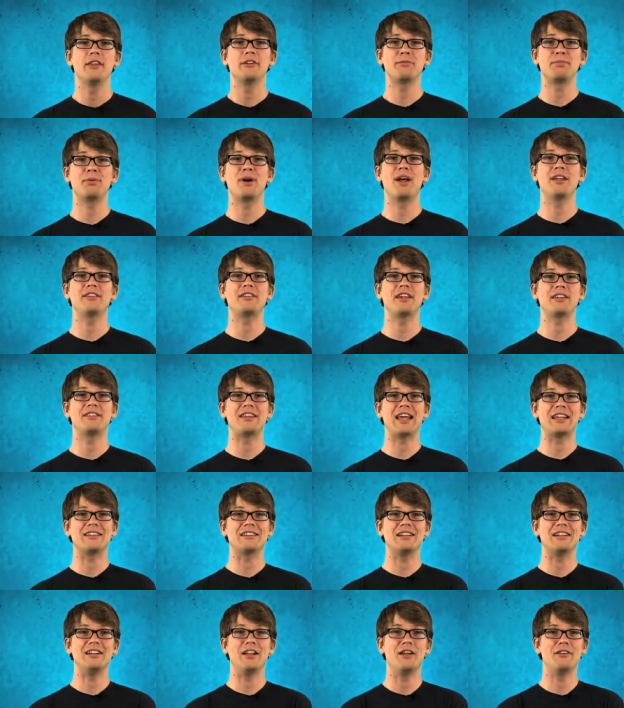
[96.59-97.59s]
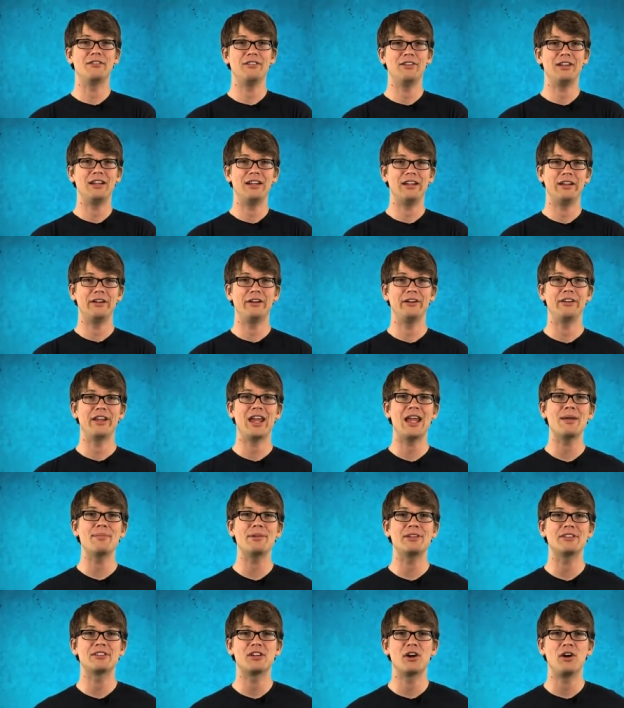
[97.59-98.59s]
This process has a lovely little name,
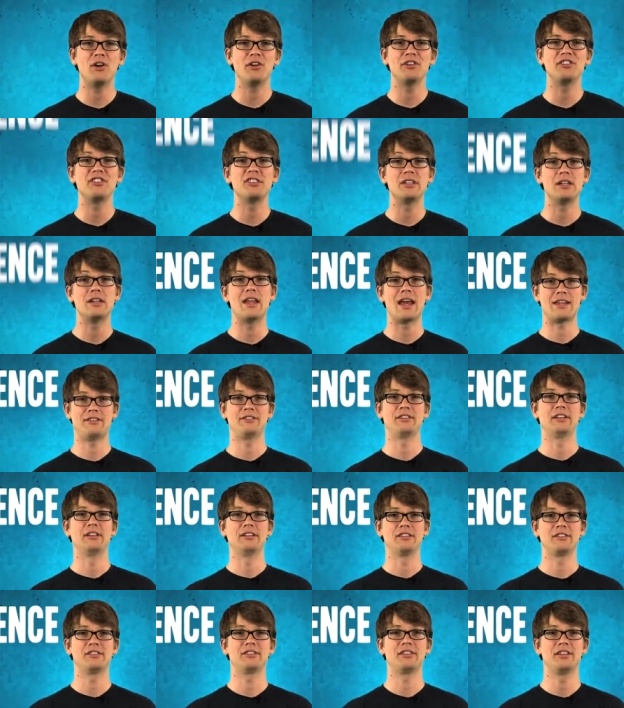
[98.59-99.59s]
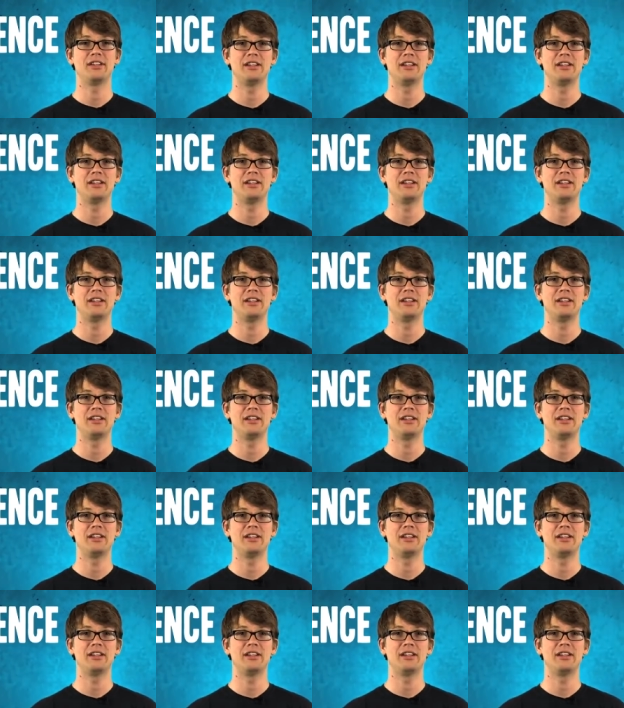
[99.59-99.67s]
it's called senescence,